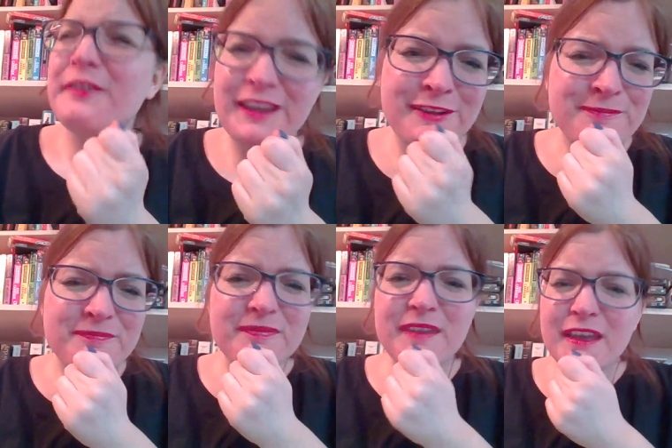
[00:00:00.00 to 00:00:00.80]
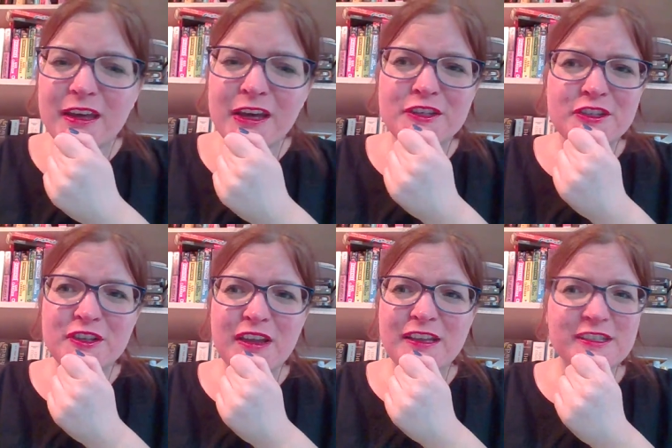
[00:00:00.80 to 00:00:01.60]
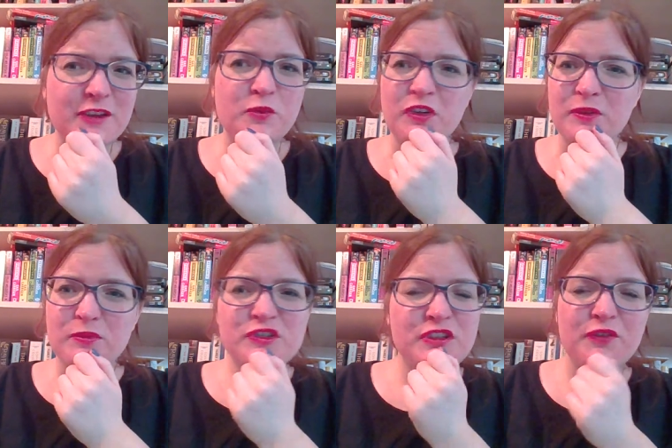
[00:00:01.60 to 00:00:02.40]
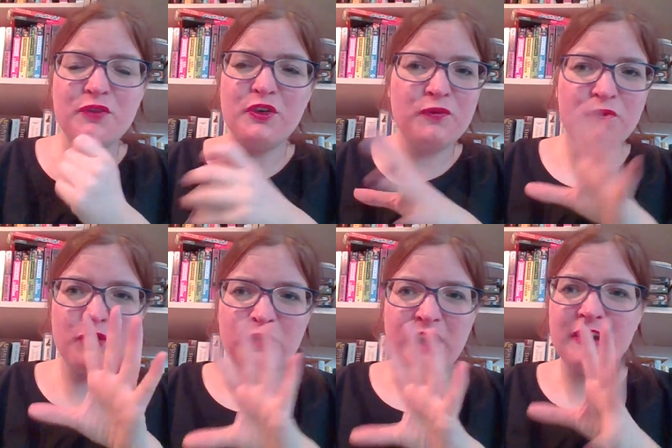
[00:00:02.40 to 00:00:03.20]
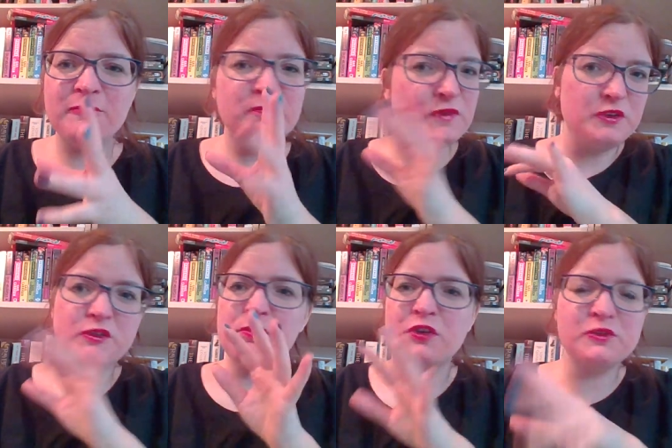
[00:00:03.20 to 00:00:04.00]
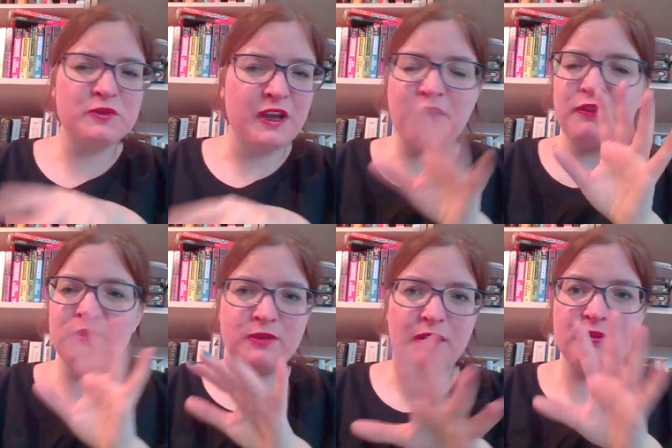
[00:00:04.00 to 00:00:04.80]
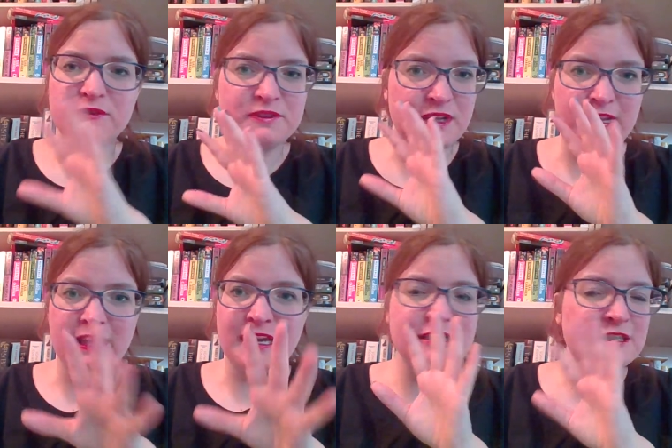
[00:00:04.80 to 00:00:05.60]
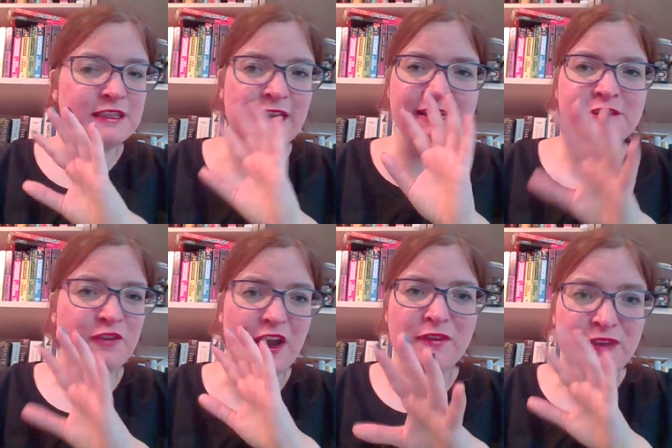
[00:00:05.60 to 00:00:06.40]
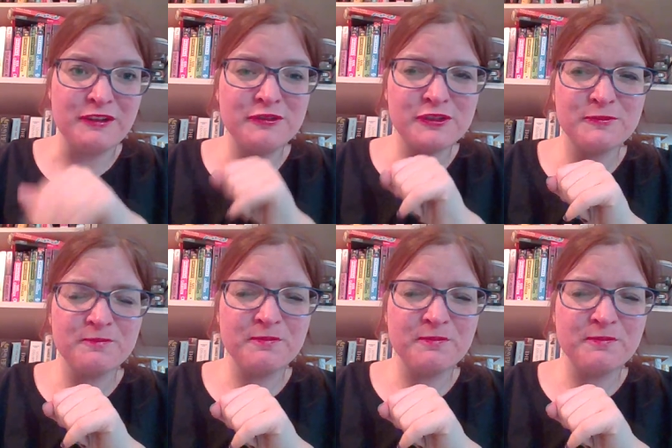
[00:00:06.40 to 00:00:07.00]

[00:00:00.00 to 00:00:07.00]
Like until I started working Bookstore, I felt, felt like newer books were like around the like, last five years,